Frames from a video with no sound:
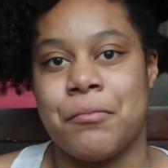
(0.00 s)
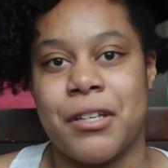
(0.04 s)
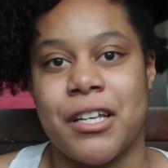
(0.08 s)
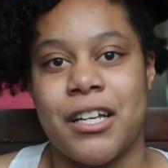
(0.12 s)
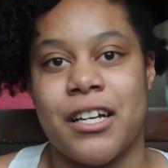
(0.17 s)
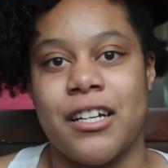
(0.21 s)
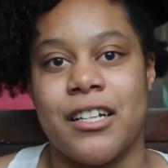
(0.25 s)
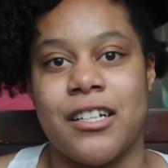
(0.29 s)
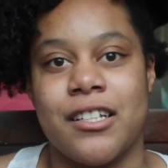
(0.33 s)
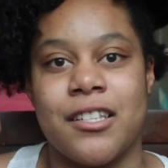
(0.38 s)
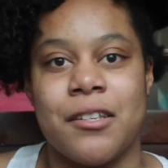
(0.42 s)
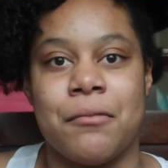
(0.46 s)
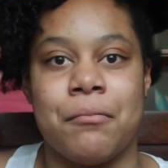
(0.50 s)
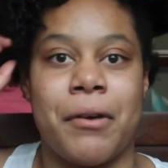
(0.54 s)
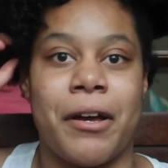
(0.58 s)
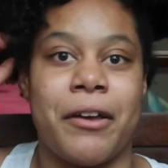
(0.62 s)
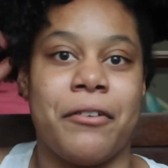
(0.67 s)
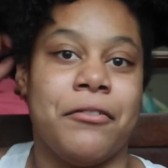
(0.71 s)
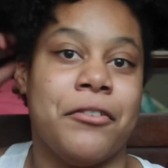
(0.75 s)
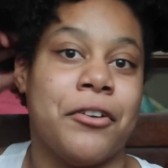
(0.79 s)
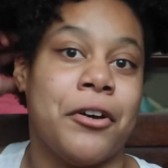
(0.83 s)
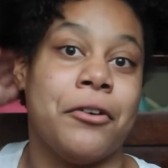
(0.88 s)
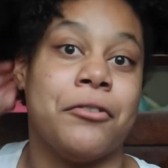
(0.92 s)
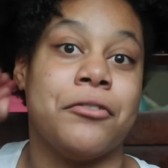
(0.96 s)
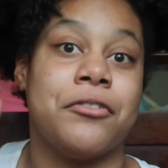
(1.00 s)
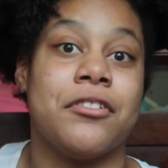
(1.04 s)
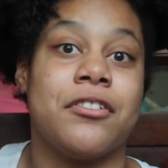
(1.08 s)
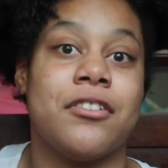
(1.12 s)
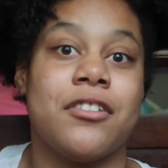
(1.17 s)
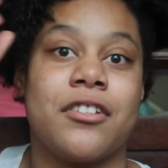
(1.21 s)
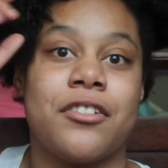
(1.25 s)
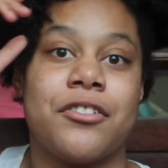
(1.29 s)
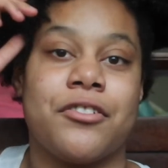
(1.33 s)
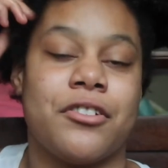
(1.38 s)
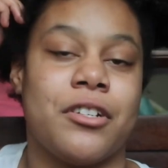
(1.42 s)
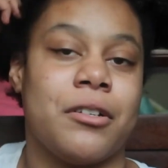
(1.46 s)
because my nose
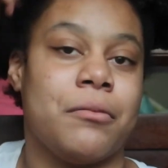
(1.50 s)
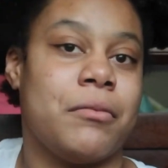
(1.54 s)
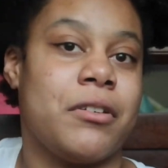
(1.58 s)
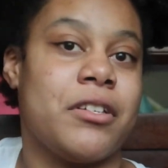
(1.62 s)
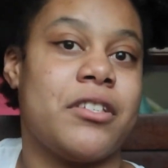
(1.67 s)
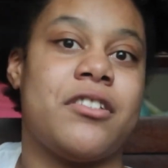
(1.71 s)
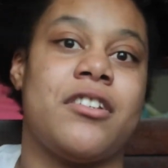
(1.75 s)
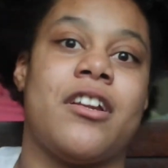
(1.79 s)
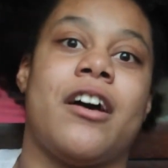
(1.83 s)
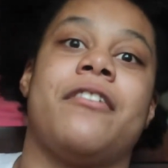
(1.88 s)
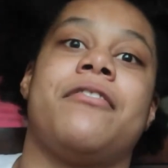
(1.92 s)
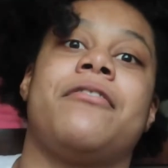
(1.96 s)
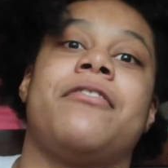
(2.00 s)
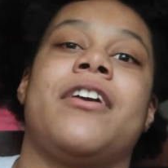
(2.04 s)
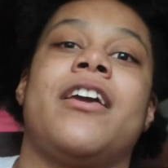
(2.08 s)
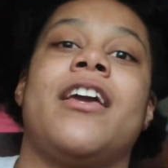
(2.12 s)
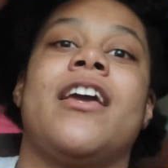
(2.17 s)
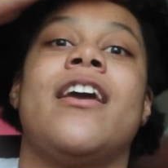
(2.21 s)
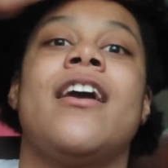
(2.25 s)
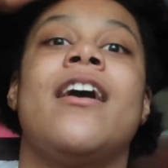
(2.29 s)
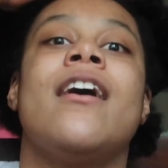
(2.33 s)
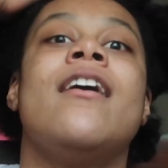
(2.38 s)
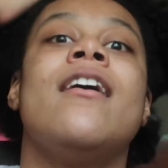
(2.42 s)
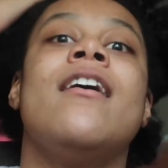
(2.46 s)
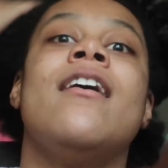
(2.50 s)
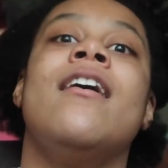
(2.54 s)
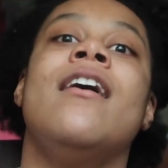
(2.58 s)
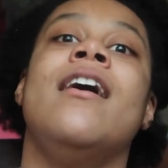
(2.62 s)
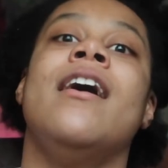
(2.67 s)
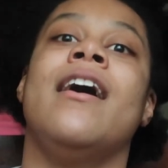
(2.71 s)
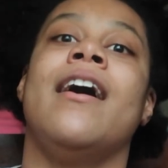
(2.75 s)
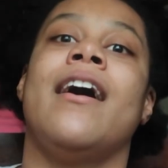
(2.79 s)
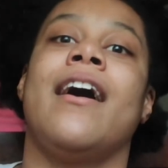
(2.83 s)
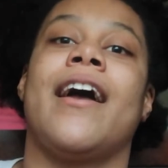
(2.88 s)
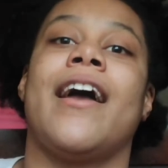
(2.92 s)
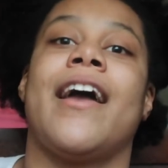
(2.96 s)
is extremely stuffy
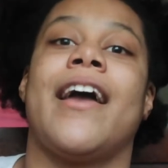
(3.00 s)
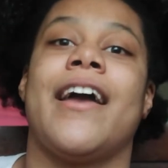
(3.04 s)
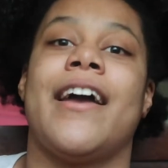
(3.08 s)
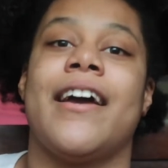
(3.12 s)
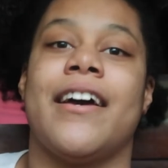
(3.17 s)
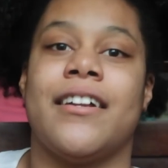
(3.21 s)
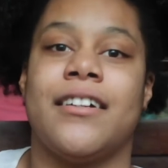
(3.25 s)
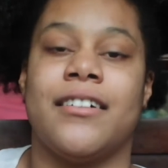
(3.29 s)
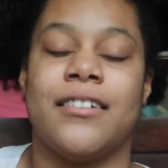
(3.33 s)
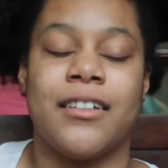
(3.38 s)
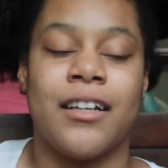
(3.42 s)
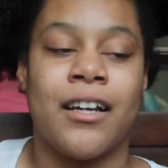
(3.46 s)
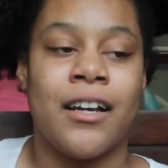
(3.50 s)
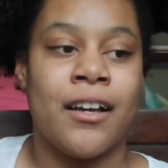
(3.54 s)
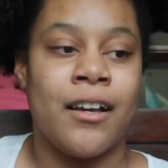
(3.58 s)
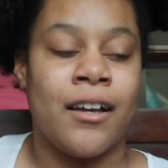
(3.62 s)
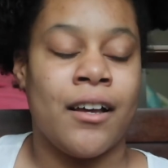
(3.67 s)
and